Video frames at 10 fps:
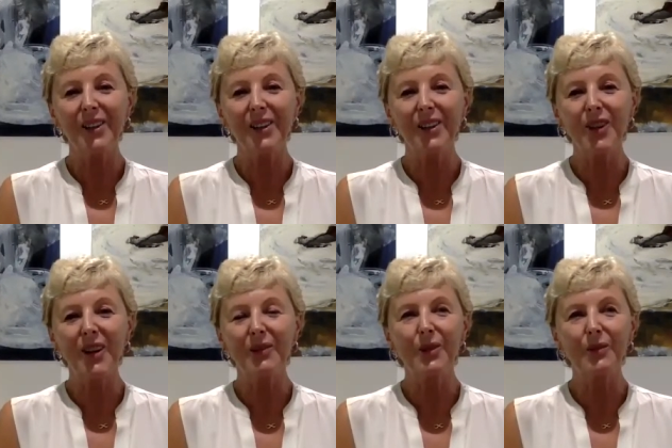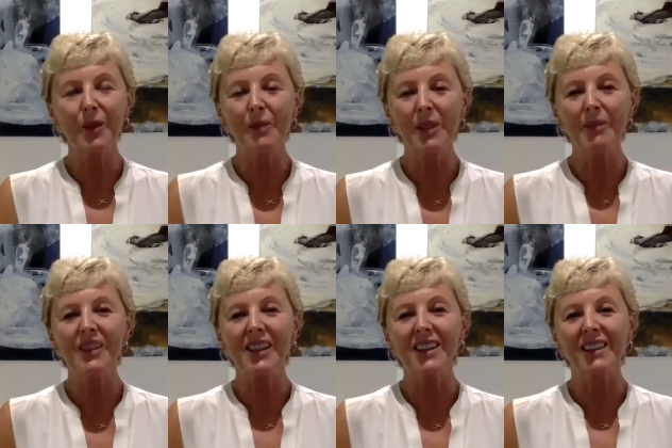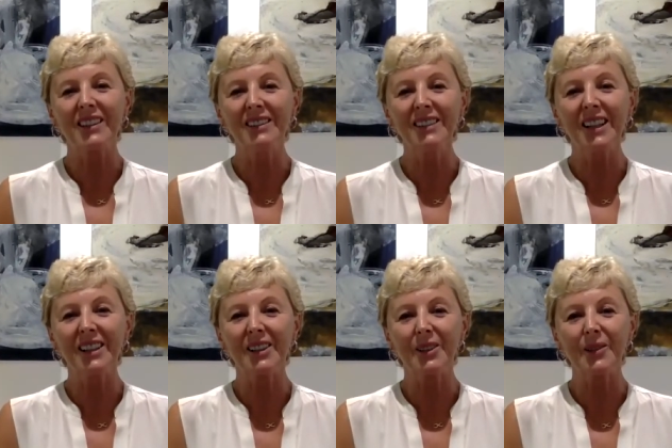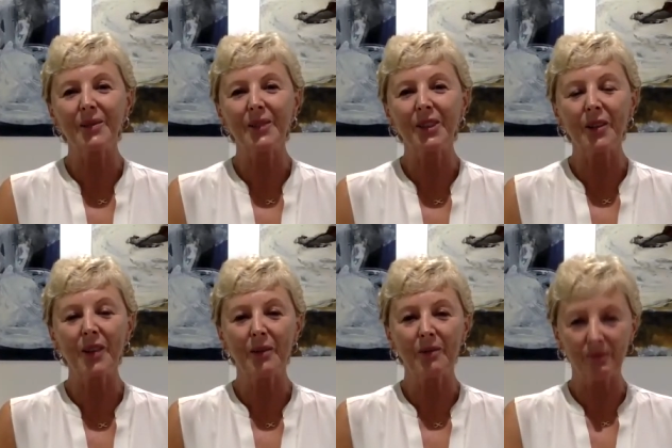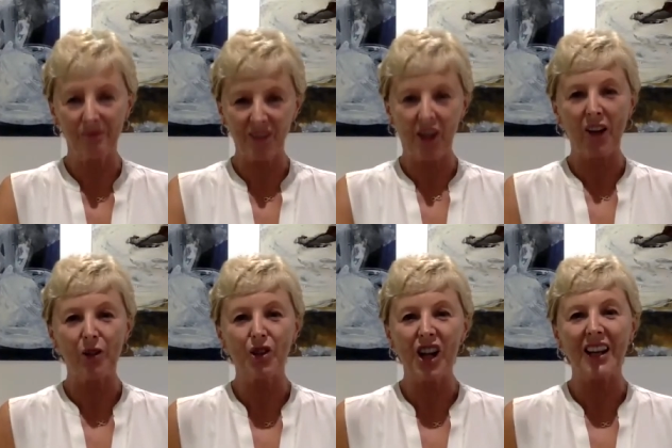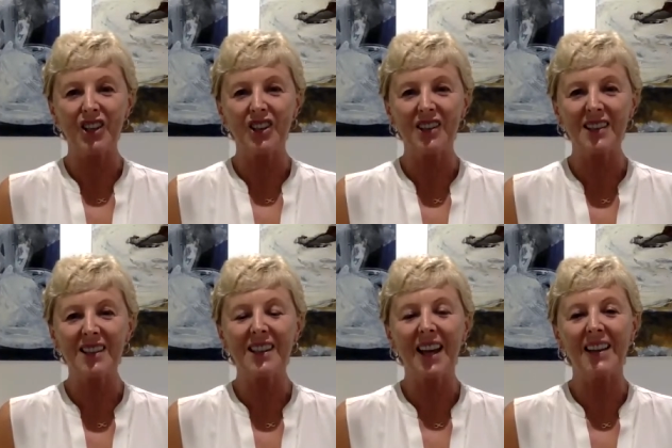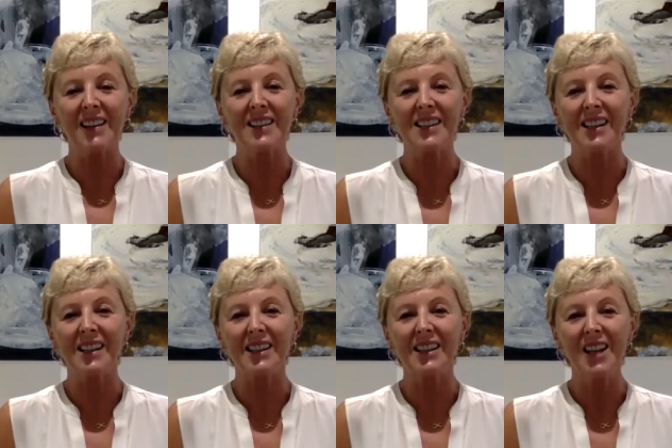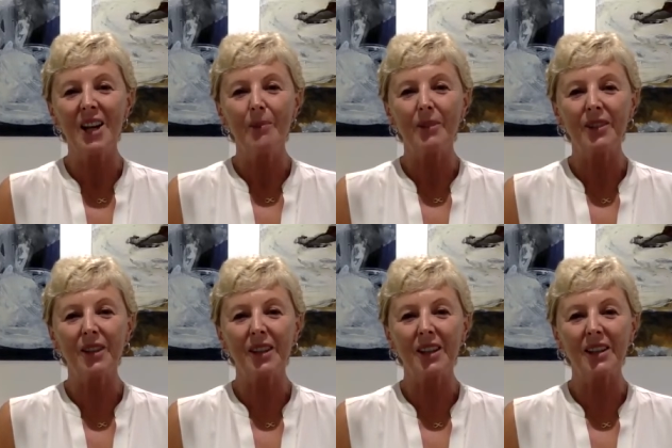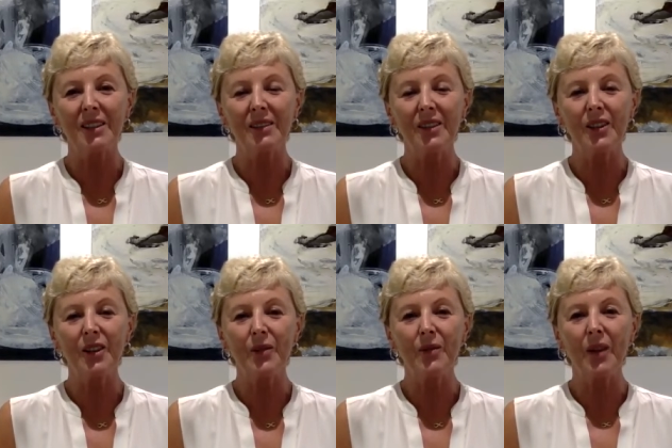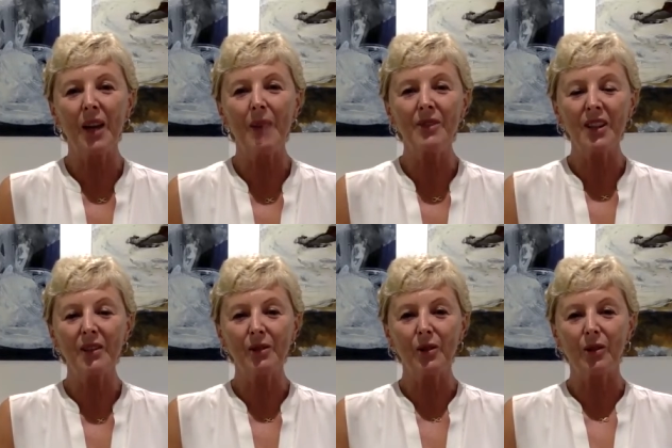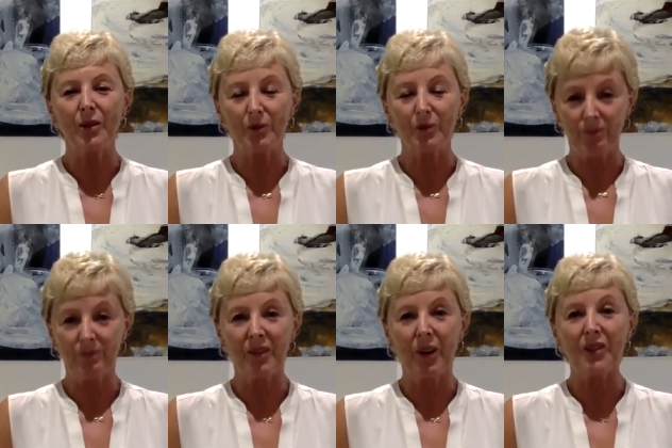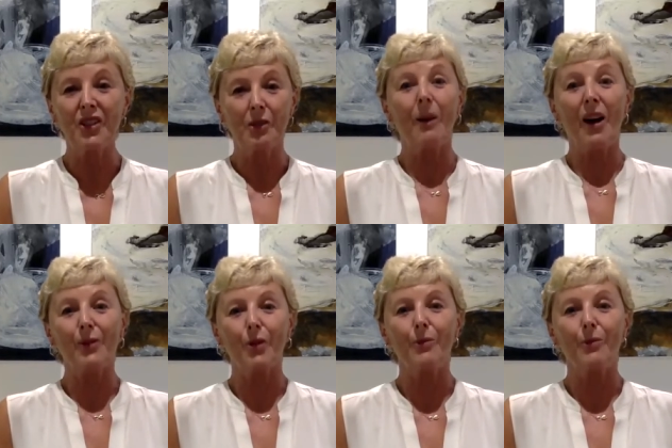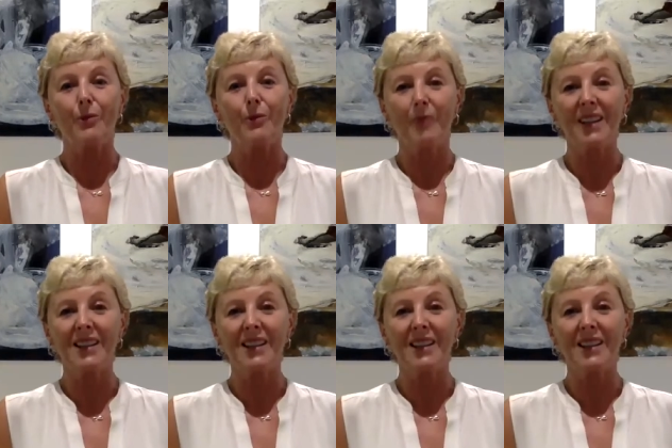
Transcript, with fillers: Well, women in particular, you know, their cycle changes, and but the, you know, emptying your, going to the bathroom basically.